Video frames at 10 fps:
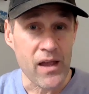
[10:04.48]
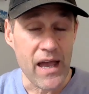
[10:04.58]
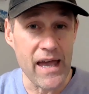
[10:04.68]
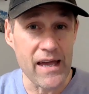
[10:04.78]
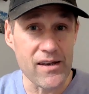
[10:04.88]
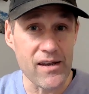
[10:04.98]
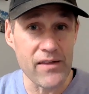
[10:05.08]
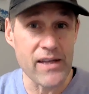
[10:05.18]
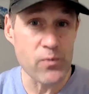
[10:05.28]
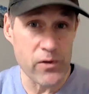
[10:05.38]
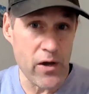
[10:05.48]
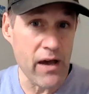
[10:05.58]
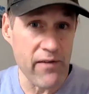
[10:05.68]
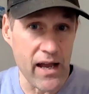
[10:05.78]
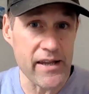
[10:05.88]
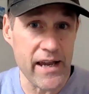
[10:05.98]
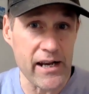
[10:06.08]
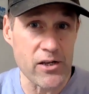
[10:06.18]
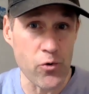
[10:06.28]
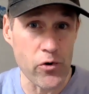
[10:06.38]
and that's what you have
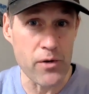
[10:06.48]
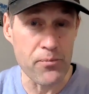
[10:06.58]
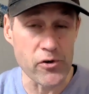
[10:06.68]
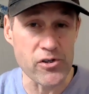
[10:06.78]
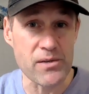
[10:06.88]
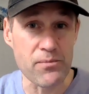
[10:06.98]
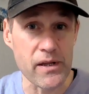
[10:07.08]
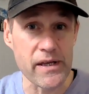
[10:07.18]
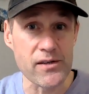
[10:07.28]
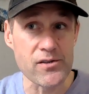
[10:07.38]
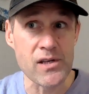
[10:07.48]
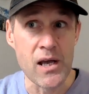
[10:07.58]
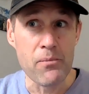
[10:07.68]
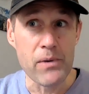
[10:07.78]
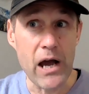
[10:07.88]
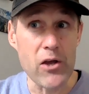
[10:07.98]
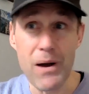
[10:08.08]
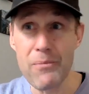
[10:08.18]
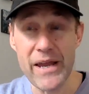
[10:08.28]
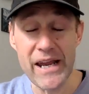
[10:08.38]
allocated toward your purchase in Belize. Now you
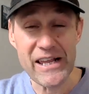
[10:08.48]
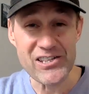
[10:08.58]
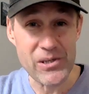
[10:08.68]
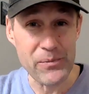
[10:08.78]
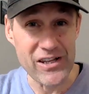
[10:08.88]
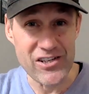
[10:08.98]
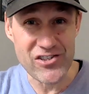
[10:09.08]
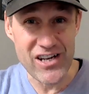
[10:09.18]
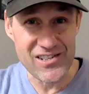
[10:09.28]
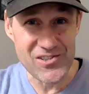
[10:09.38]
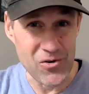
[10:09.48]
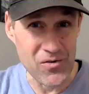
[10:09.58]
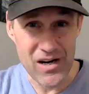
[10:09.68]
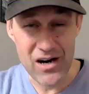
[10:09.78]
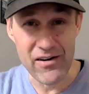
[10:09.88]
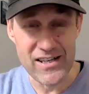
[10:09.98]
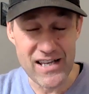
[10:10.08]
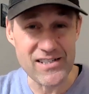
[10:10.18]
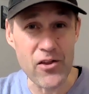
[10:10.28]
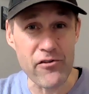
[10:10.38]
might be getting a stimulus check soon. All right, so
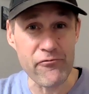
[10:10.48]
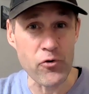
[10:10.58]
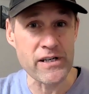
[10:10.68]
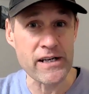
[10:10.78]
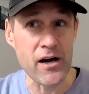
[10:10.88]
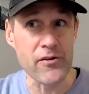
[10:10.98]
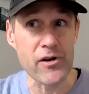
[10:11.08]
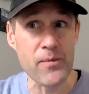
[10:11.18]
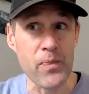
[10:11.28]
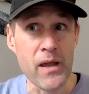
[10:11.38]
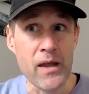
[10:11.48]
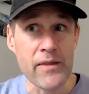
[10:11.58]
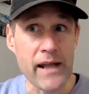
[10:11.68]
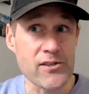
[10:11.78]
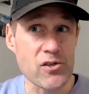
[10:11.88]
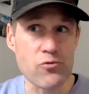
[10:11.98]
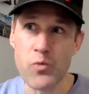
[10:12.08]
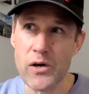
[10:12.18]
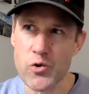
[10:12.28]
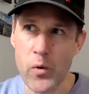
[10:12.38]
that's another 1,400. That's
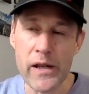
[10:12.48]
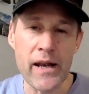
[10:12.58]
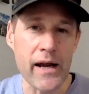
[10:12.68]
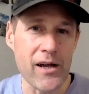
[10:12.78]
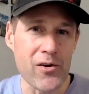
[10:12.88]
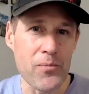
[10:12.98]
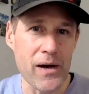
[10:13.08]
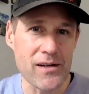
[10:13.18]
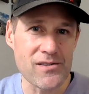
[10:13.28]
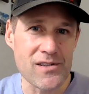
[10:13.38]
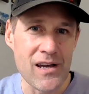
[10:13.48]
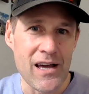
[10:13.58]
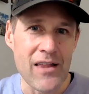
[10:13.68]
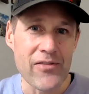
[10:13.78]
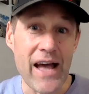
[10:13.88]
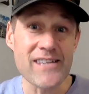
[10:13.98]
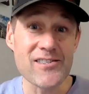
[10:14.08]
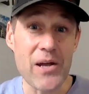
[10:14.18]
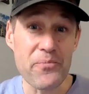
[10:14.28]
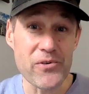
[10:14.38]
what, 2,900 bucks.
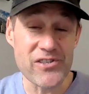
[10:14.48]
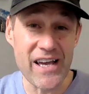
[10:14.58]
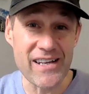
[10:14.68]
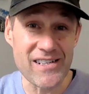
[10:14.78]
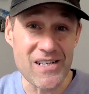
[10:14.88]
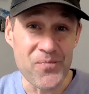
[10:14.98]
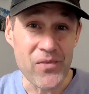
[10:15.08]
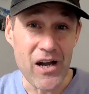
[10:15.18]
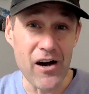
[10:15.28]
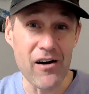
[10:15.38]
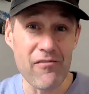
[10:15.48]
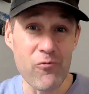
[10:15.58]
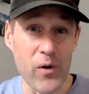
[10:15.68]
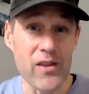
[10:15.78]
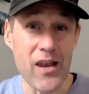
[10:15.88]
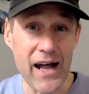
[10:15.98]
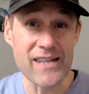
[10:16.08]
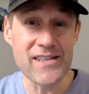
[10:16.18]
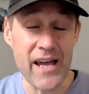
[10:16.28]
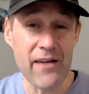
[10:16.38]
That's 10% of one of the
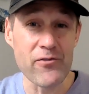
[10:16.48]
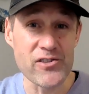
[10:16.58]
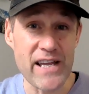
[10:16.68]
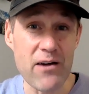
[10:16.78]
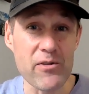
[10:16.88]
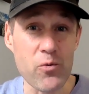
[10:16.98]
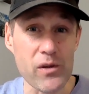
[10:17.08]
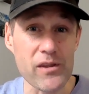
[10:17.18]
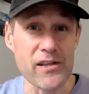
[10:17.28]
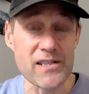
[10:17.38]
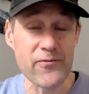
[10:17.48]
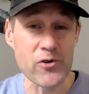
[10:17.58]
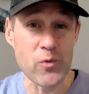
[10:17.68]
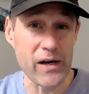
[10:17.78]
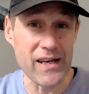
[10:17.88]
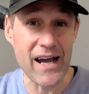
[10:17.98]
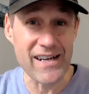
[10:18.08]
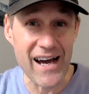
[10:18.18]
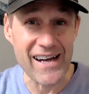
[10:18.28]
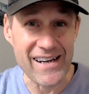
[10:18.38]
lots I have for sale in the Woodlands for
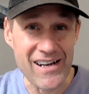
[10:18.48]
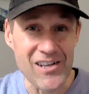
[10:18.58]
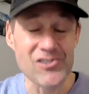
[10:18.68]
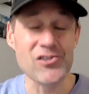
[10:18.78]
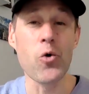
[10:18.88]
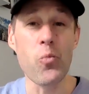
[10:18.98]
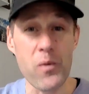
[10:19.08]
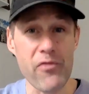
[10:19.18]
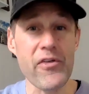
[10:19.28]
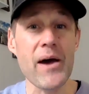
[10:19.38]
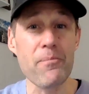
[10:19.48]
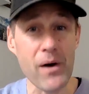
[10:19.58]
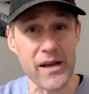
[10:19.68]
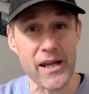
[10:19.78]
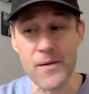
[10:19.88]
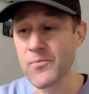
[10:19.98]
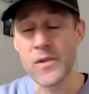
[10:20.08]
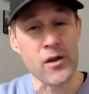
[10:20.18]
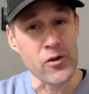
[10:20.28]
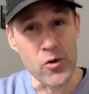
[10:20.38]
29.9. So with that money,
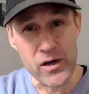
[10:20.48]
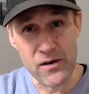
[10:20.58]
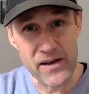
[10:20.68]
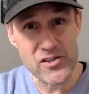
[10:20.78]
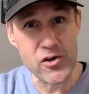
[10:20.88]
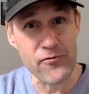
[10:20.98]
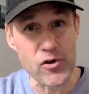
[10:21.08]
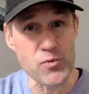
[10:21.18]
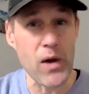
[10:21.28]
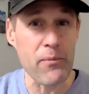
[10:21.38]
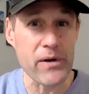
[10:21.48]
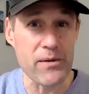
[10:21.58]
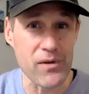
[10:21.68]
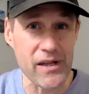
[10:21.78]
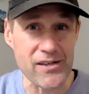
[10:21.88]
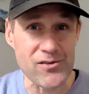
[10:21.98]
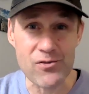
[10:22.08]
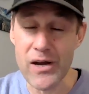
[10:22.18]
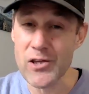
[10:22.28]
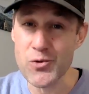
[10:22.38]
you can invest in your first property in Belize,
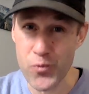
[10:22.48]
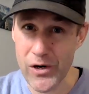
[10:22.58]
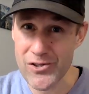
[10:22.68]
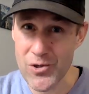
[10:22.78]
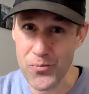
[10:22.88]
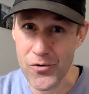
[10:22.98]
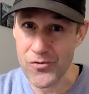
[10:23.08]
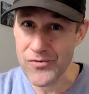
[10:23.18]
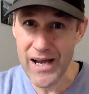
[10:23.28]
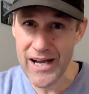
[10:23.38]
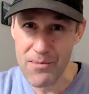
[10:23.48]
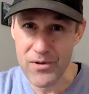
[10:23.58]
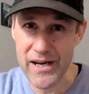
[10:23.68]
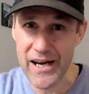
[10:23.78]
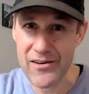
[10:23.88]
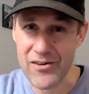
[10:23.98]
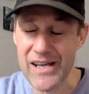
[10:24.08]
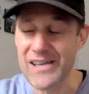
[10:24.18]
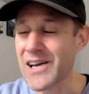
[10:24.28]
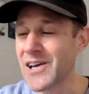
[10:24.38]
right? It's pretty simple, not complicated,
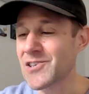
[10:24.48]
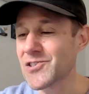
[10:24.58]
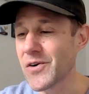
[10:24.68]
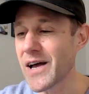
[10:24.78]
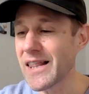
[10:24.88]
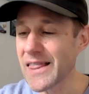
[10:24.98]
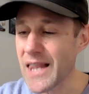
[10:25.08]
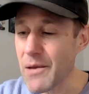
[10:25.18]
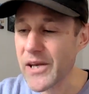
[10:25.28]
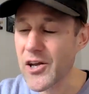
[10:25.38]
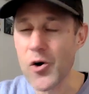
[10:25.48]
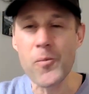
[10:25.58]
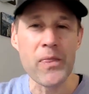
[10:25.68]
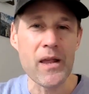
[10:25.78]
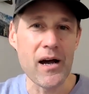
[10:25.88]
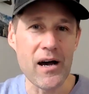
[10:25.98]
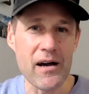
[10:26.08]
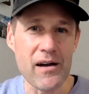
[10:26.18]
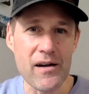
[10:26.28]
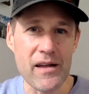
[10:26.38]
right? So yeah, let me know
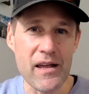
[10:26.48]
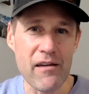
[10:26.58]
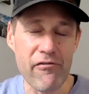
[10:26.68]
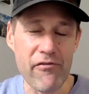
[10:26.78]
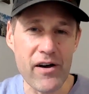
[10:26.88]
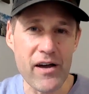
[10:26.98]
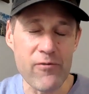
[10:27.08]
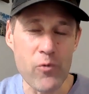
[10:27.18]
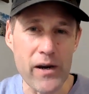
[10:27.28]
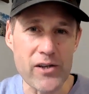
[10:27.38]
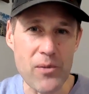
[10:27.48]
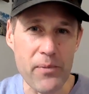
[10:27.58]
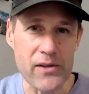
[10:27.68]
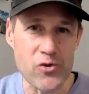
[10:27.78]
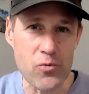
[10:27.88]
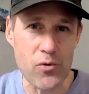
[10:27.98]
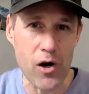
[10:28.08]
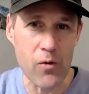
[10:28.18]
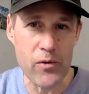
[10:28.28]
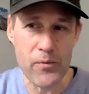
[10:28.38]
if you want to jump on a Zoom
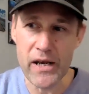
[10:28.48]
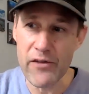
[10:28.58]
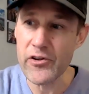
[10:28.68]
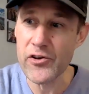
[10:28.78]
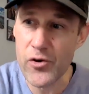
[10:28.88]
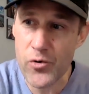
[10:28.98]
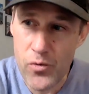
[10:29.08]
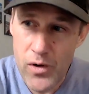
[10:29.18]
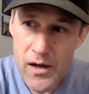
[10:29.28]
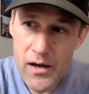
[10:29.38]
call with me, and if you do,